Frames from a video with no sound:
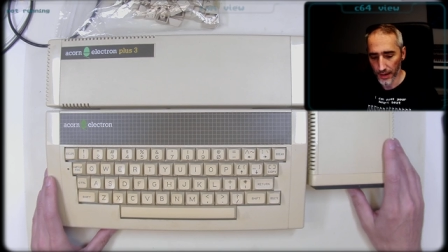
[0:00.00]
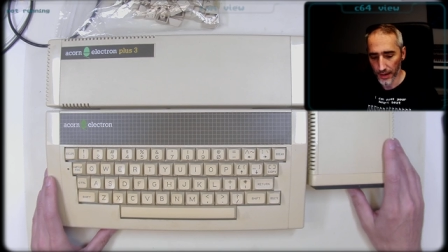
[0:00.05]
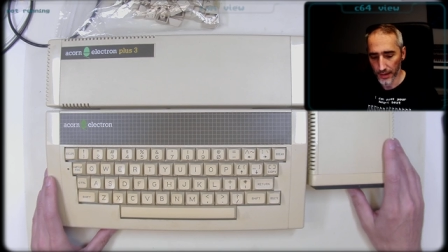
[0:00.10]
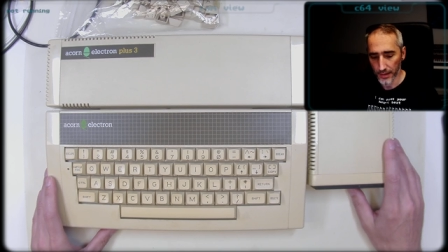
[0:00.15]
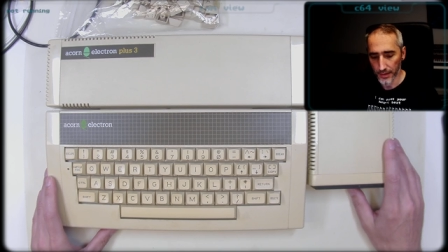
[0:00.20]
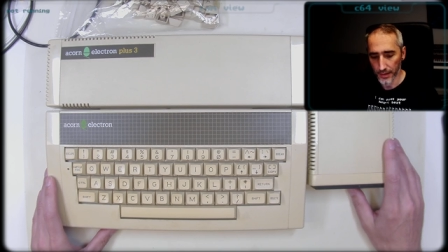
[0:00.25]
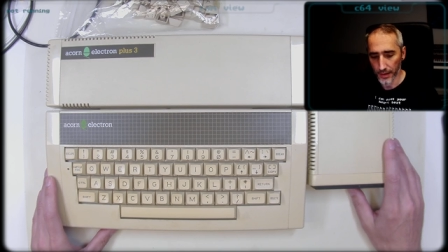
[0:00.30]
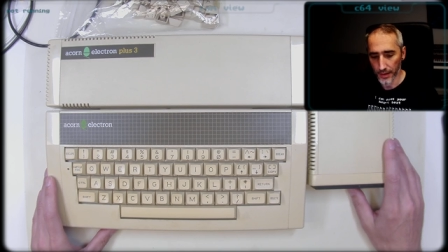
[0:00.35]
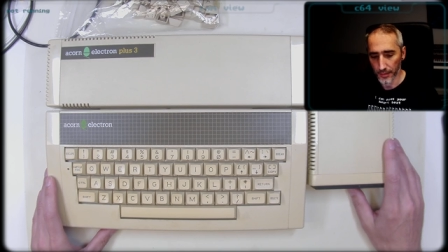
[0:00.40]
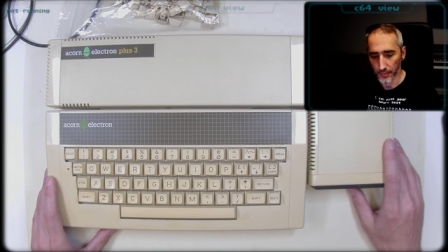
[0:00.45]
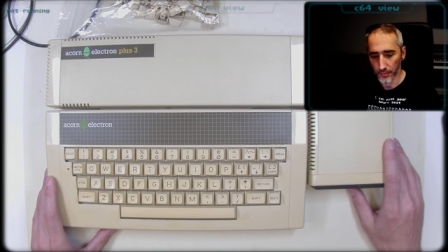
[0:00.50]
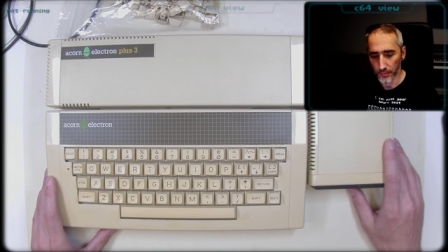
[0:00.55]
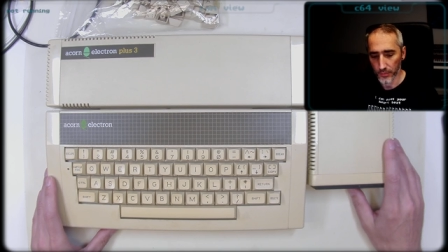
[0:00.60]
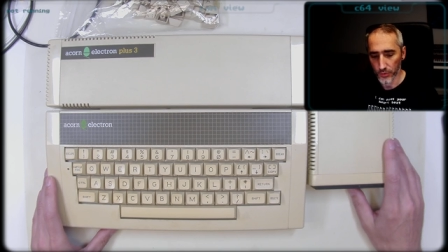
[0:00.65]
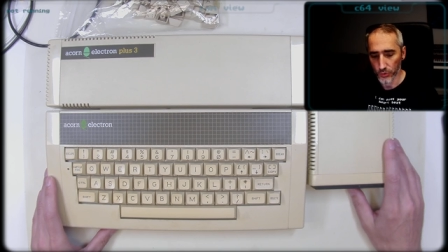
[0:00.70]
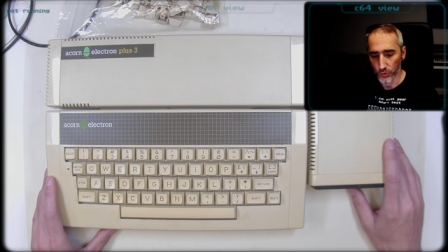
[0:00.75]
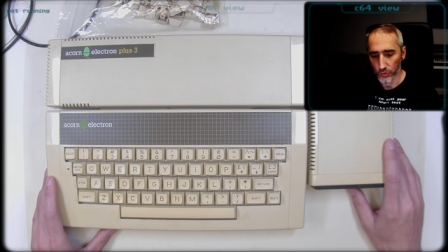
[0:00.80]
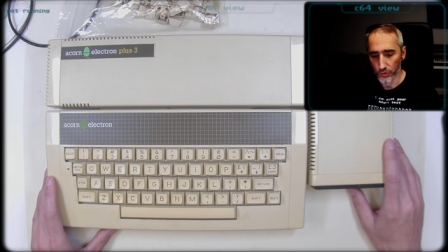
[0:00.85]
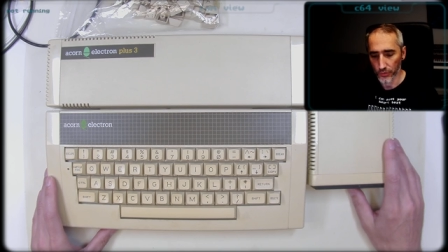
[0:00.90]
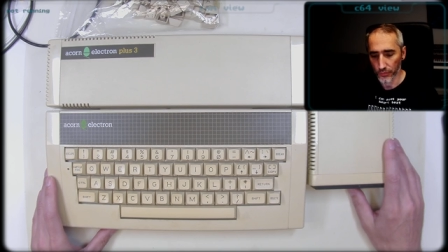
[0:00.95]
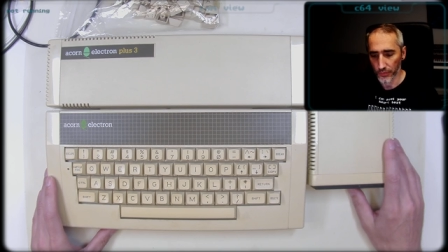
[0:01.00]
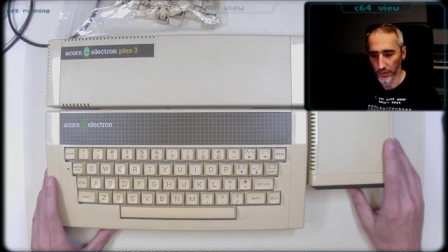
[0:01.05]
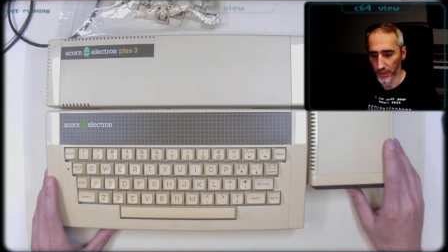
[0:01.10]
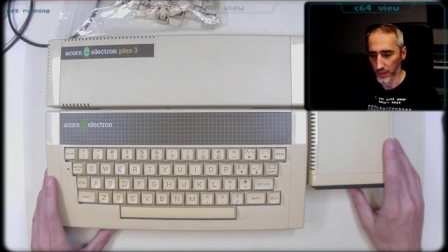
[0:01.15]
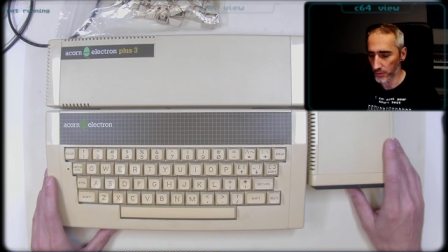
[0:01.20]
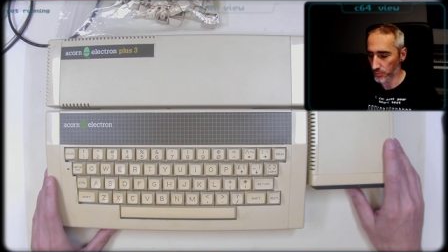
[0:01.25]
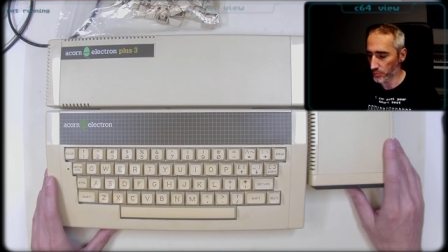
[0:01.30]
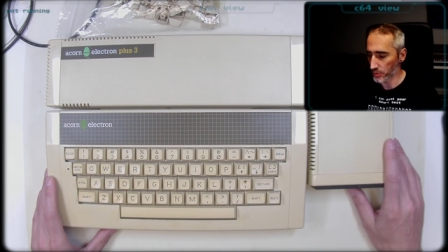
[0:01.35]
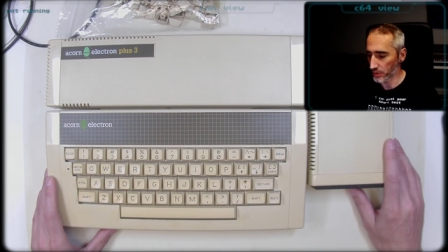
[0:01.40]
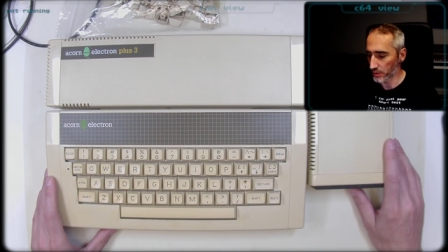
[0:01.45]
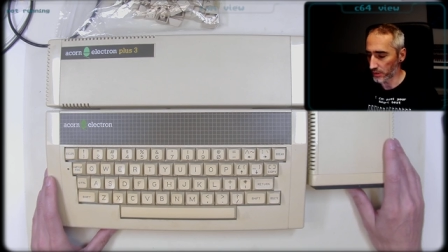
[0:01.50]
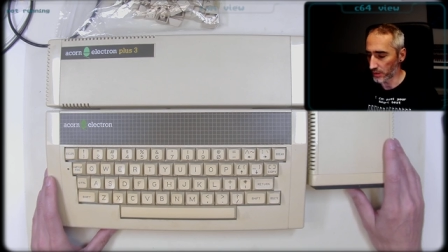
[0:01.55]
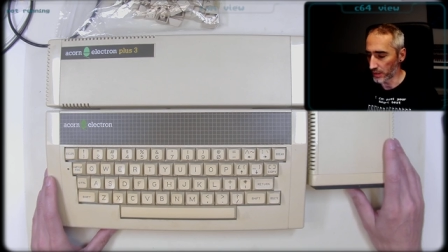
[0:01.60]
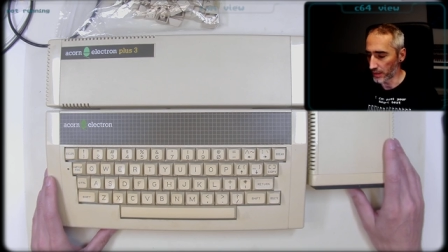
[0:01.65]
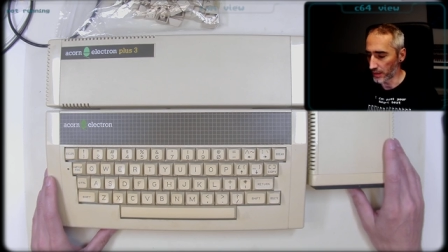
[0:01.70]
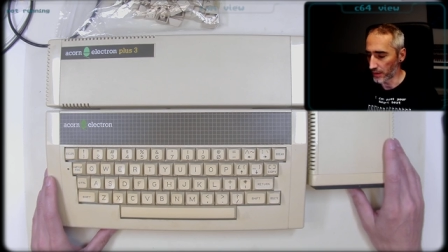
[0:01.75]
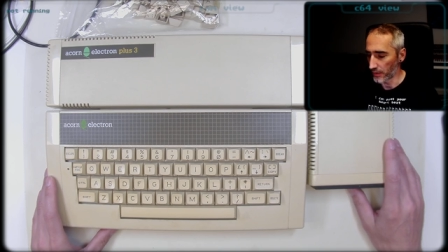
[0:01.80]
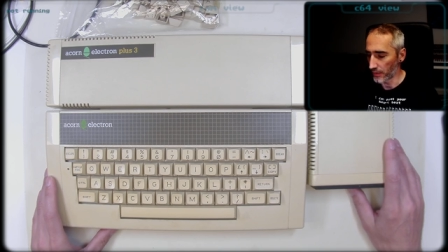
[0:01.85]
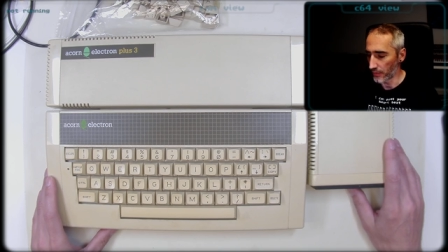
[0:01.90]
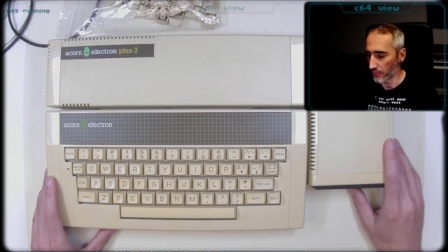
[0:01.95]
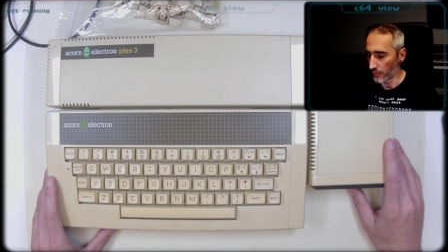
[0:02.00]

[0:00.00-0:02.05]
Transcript: and I'm sort of desperately